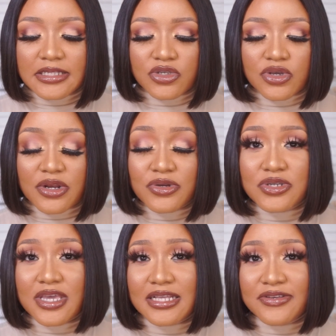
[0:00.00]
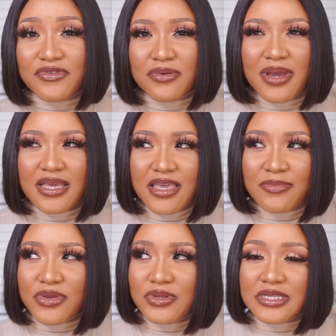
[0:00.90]
You can also get it from, I think
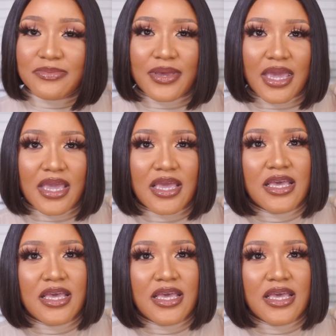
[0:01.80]
Beauty Bay